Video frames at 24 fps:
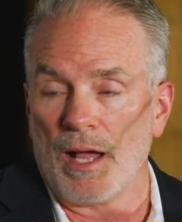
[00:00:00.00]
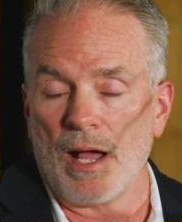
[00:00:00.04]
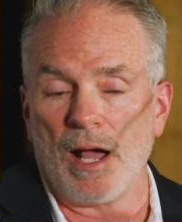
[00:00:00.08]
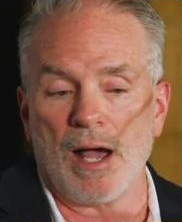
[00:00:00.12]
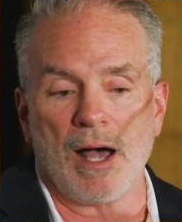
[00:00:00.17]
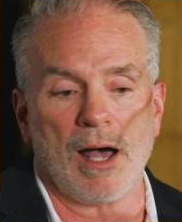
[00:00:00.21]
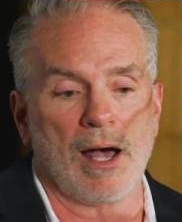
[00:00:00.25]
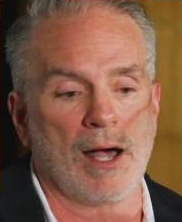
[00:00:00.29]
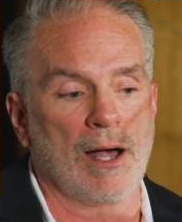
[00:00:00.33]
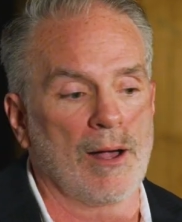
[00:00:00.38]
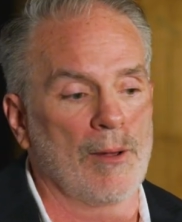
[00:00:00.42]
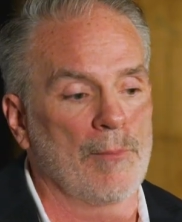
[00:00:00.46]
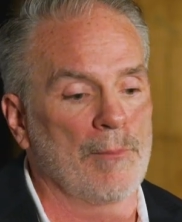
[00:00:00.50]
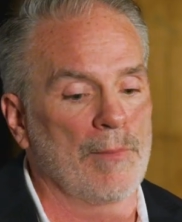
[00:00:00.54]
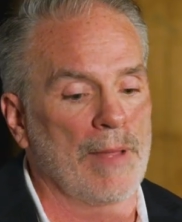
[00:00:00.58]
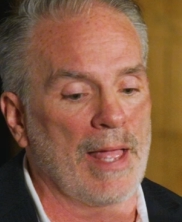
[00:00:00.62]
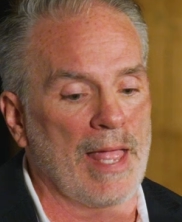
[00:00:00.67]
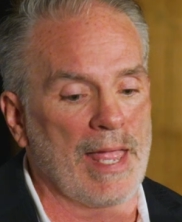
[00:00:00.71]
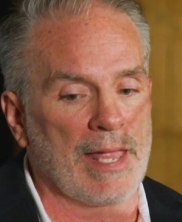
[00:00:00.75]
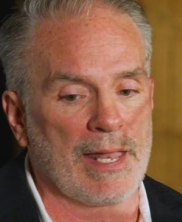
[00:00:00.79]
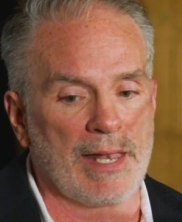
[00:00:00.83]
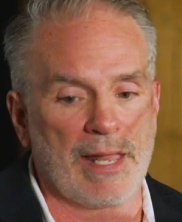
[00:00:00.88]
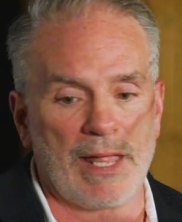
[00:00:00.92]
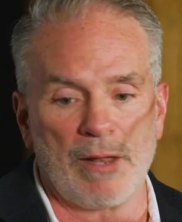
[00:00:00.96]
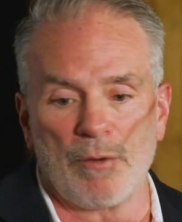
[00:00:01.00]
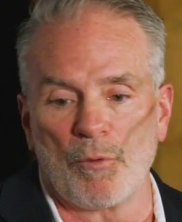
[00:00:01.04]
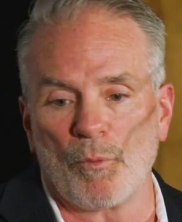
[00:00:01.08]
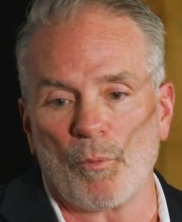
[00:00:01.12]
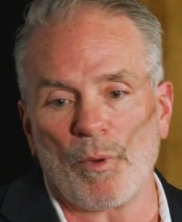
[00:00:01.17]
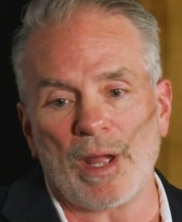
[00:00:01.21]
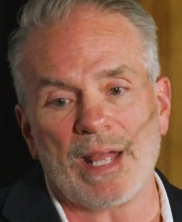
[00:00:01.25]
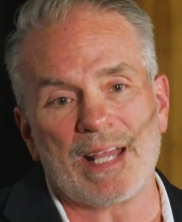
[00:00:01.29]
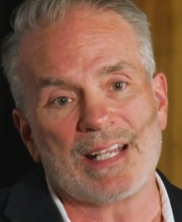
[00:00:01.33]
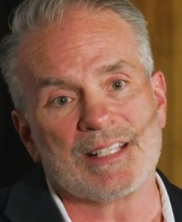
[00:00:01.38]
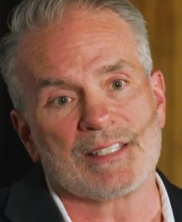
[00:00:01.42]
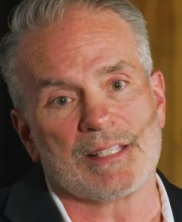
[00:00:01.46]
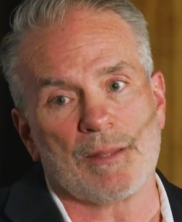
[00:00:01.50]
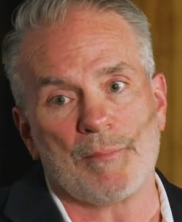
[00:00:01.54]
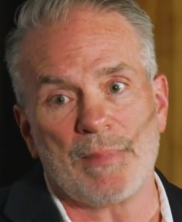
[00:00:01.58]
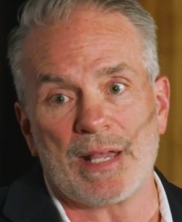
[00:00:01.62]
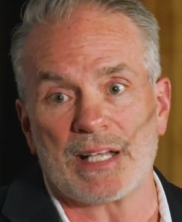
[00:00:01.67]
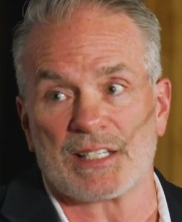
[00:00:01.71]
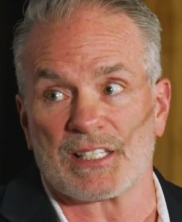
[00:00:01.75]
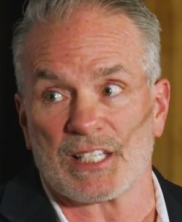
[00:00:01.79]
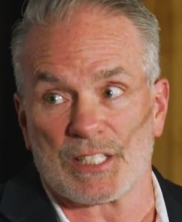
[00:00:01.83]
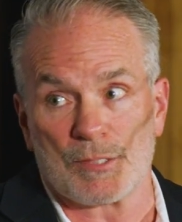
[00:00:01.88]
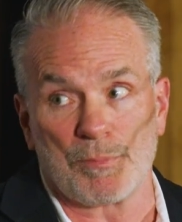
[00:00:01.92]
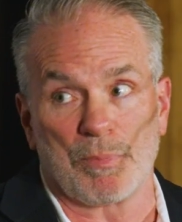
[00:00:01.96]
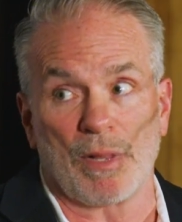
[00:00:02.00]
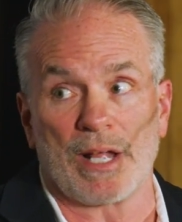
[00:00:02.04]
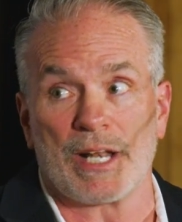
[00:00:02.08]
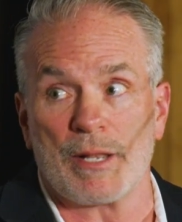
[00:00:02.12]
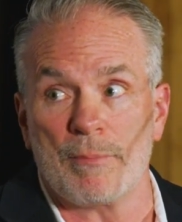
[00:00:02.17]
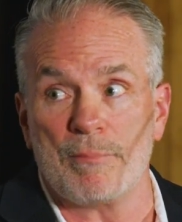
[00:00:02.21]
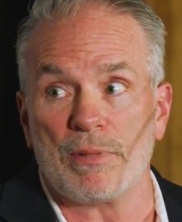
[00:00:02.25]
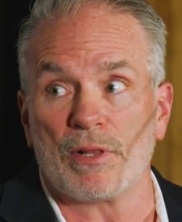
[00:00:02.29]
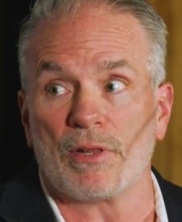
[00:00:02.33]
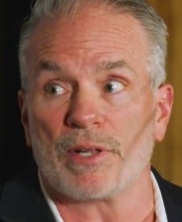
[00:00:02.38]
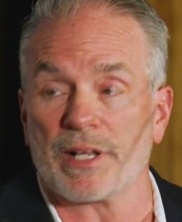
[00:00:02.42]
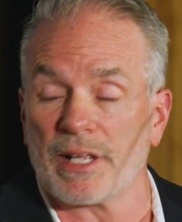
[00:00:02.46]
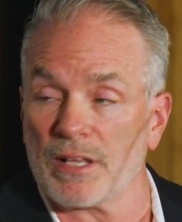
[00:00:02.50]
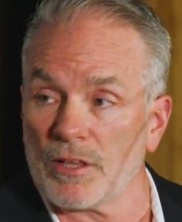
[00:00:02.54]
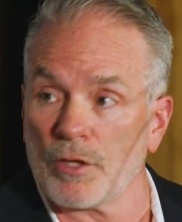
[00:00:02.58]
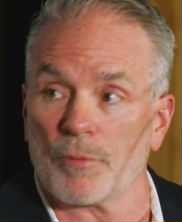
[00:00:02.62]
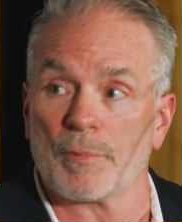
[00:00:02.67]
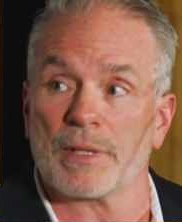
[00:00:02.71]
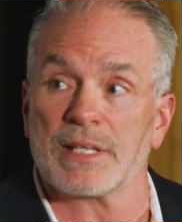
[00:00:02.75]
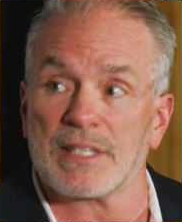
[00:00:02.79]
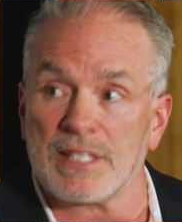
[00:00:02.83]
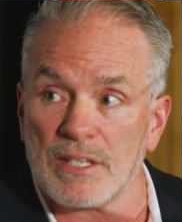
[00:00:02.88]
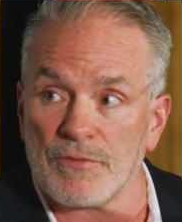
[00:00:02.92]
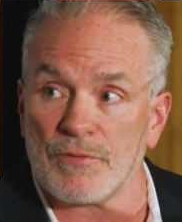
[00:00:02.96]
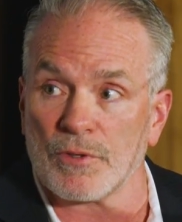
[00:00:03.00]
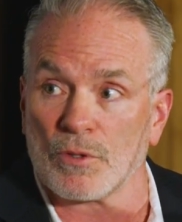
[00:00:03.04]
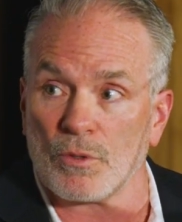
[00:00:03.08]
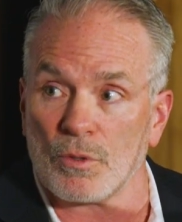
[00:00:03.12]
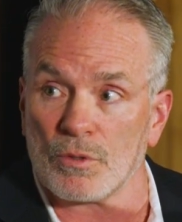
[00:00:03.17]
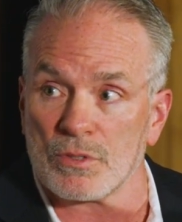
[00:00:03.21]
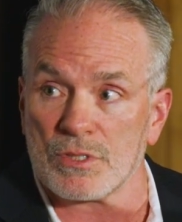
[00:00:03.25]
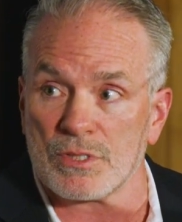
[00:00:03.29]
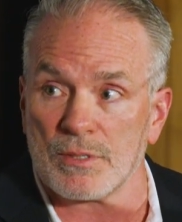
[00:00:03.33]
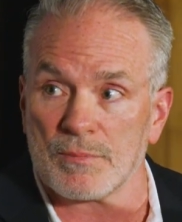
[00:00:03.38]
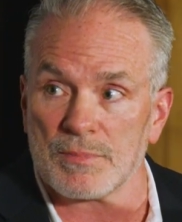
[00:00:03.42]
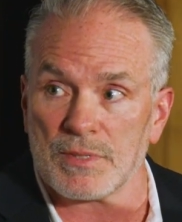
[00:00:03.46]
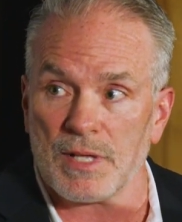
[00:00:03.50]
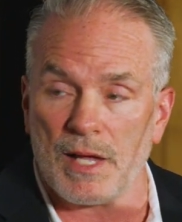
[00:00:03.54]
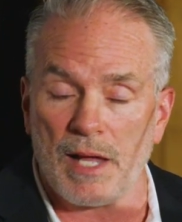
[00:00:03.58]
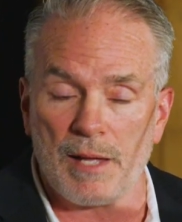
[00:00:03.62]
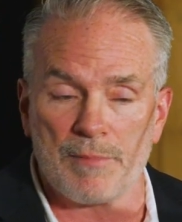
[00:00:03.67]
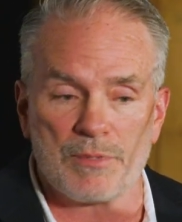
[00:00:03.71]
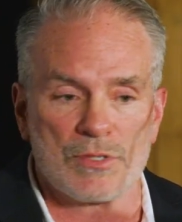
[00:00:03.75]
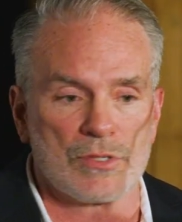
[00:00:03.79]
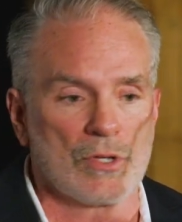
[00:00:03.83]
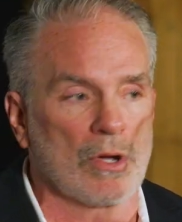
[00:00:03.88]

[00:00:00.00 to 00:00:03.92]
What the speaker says: And in ways that makes explainability a little bit difficult sometimes.